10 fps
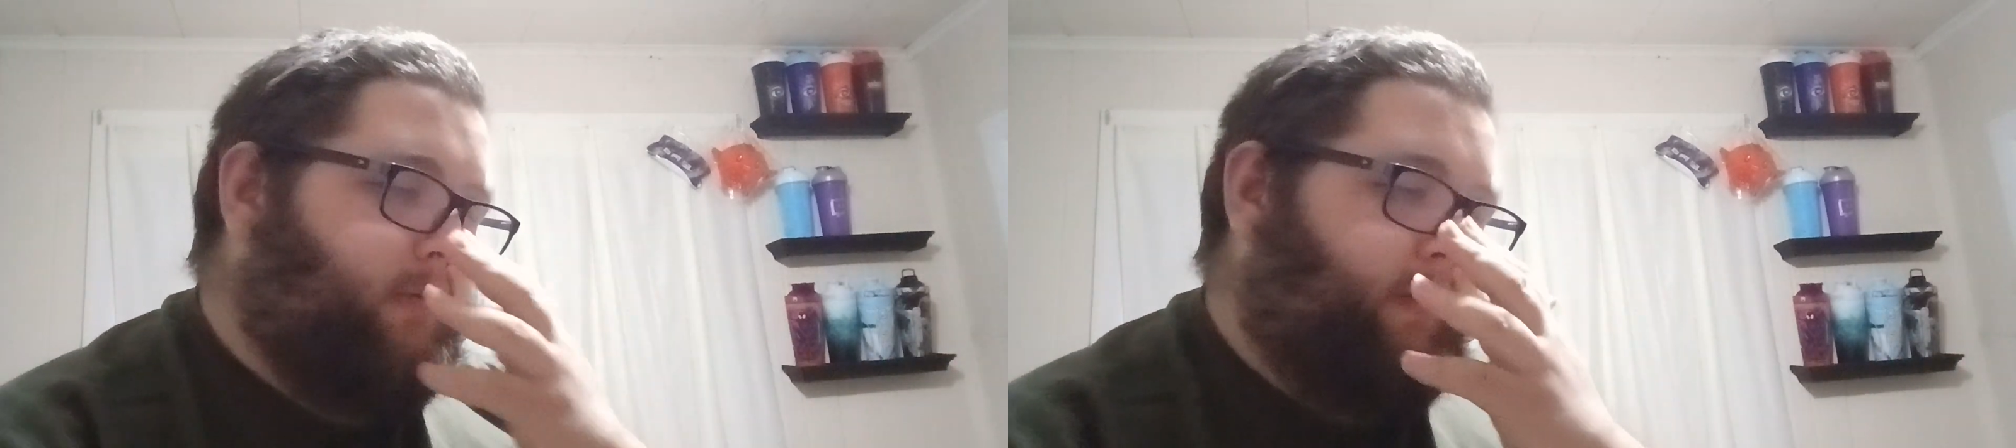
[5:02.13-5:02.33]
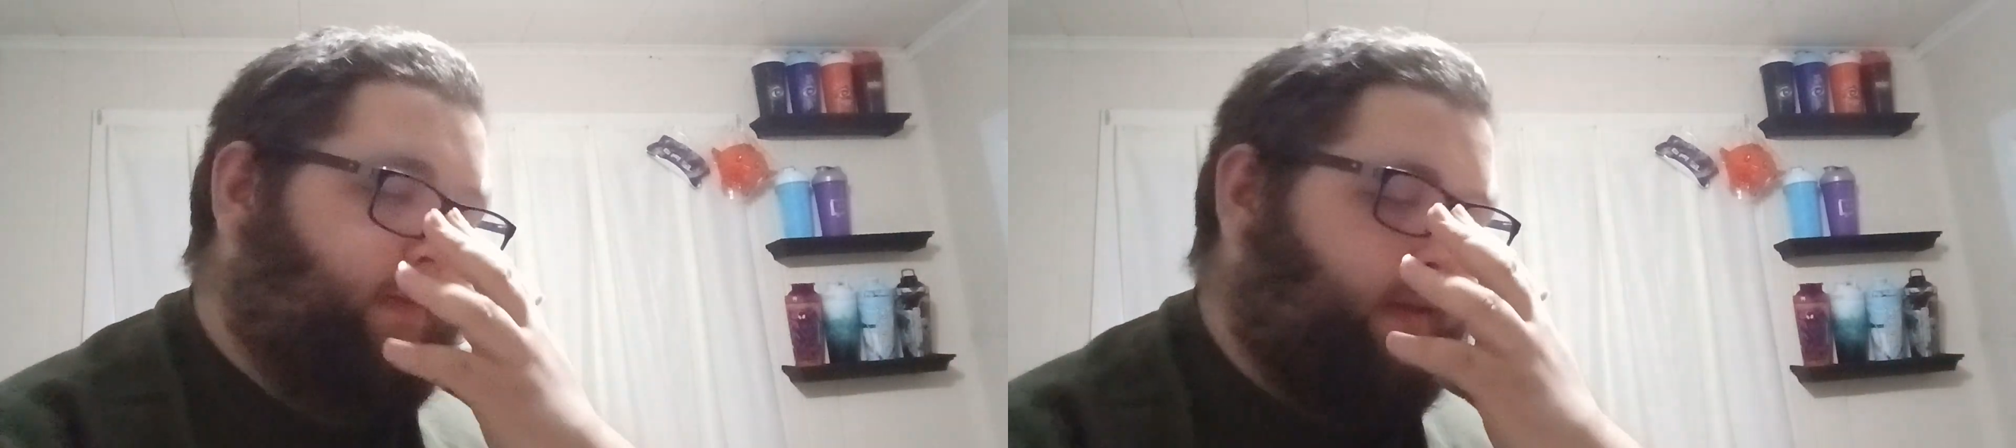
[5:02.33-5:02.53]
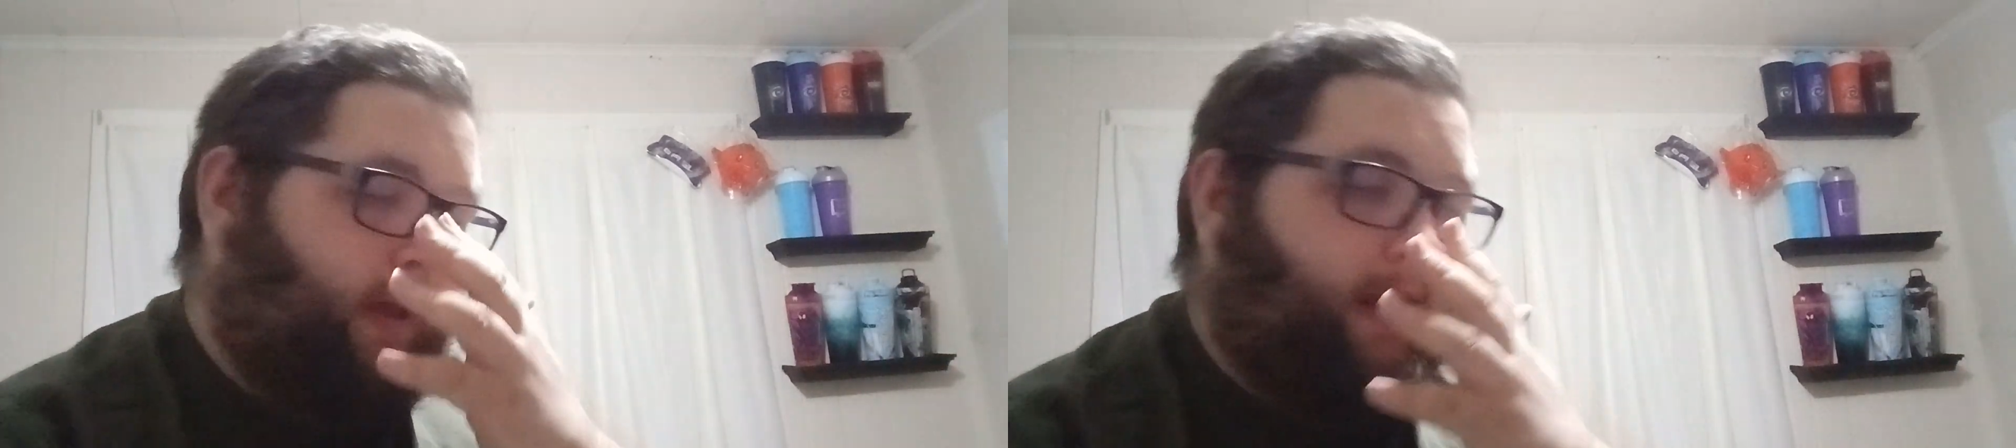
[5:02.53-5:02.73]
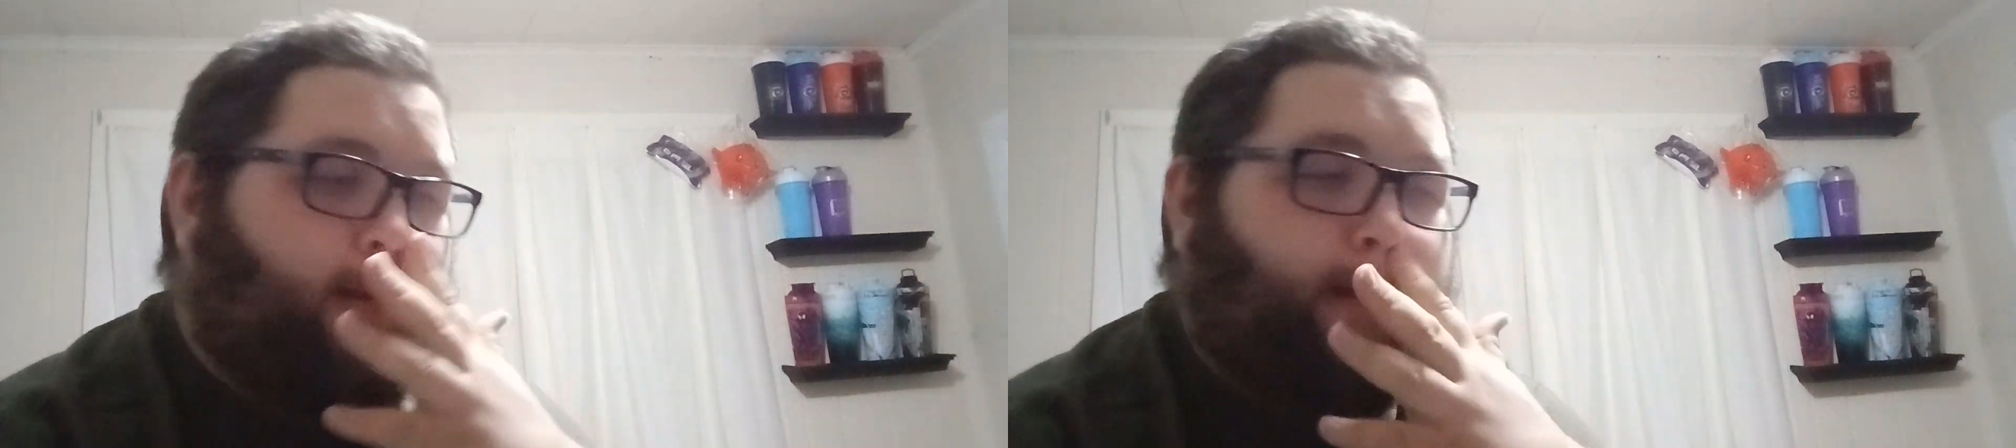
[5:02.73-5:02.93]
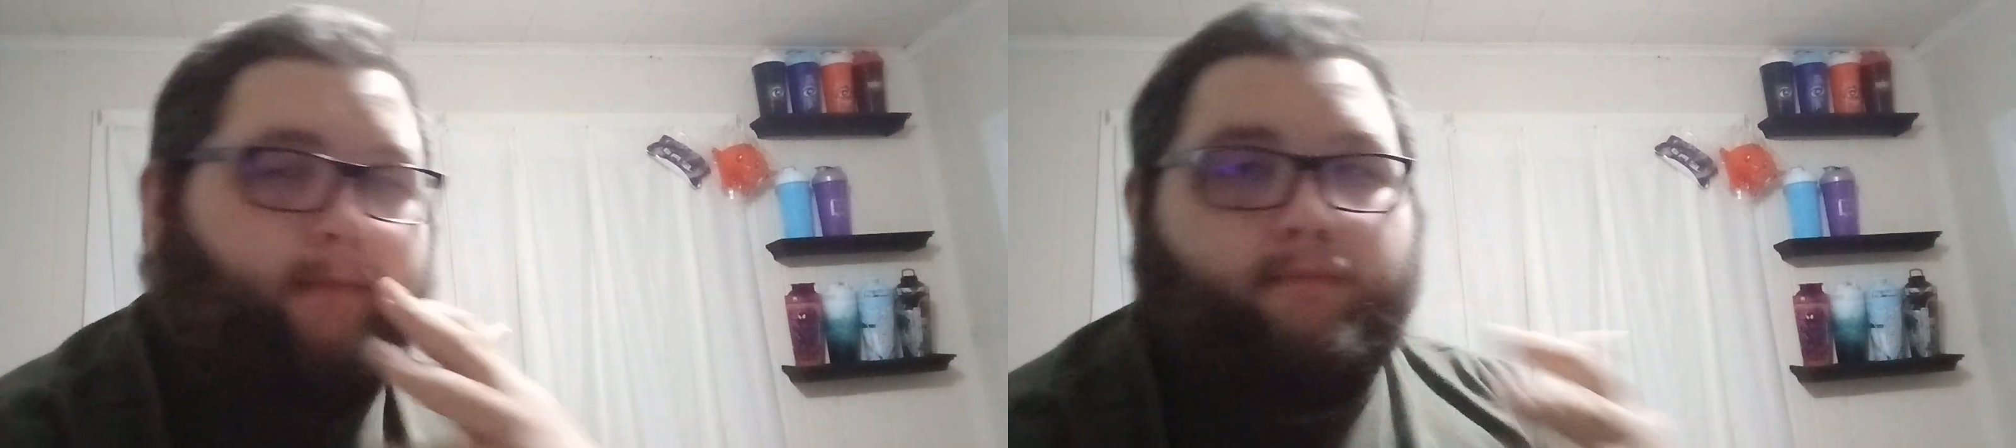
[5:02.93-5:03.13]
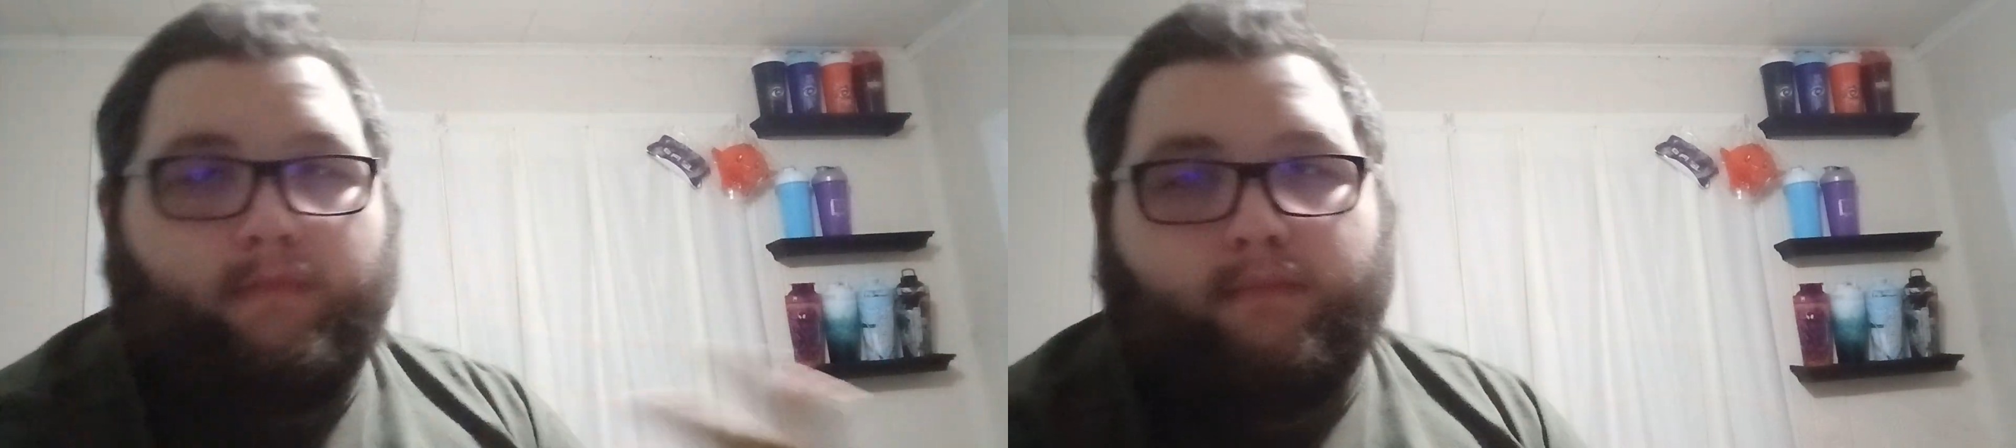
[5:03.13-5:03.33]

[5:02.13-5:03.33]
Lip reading: reskin,